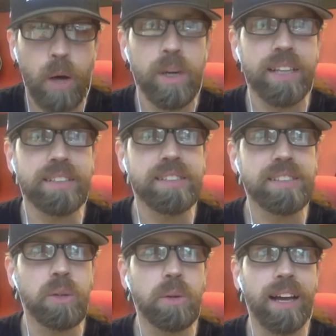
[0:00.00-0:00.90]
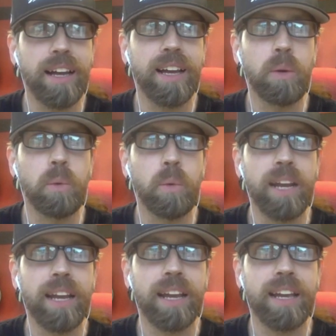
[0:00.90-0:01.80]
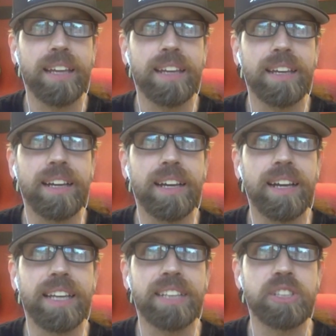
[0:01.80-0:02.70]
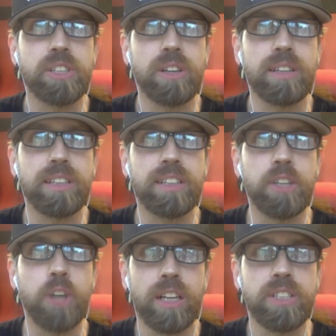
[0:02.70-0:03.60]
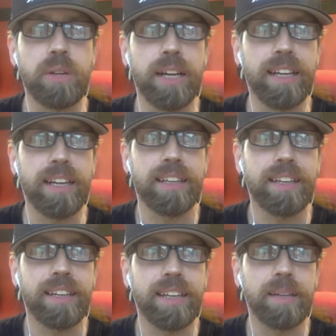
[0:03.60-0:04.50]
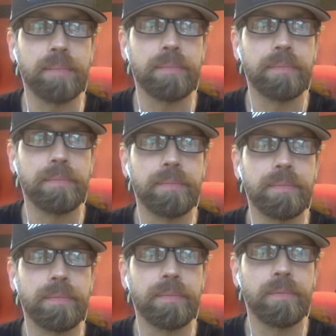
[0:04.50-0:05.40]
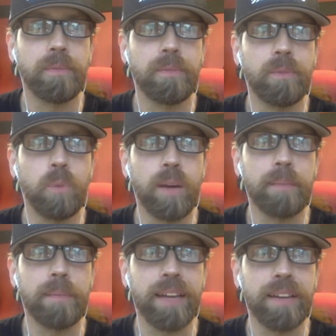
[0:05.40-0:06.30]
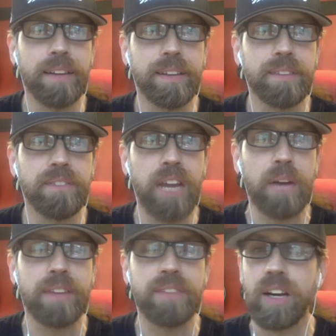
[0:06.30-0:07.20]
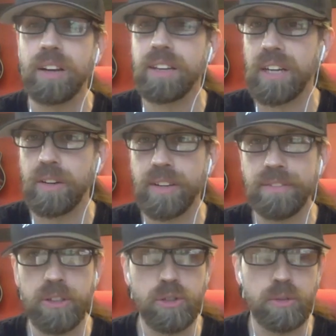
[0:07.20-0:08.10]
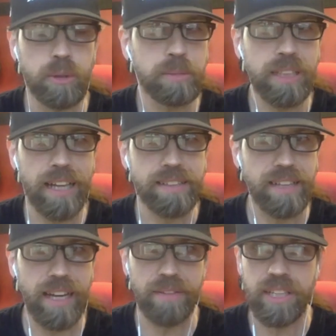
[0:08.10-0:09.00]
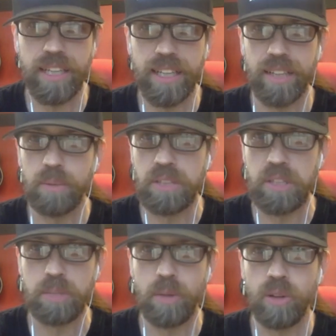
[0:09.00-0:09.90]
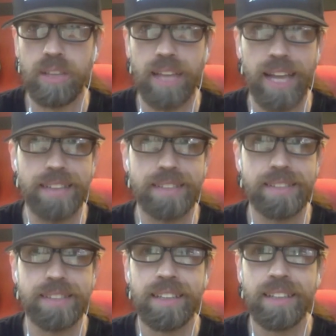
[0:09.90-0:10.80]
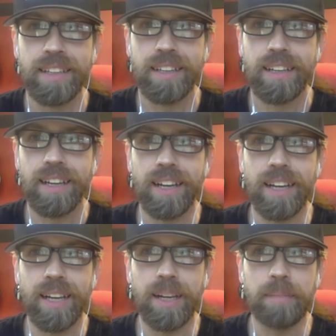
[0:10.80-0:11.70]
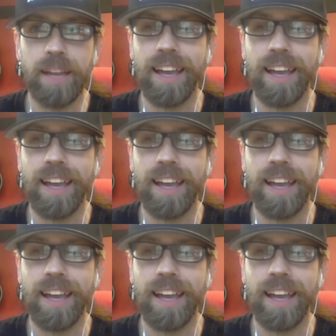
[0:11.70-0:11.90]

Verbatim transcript: Well, so uh, when I uh, I started dog training, um, one of my very very very first group classes I ever did was a small class um,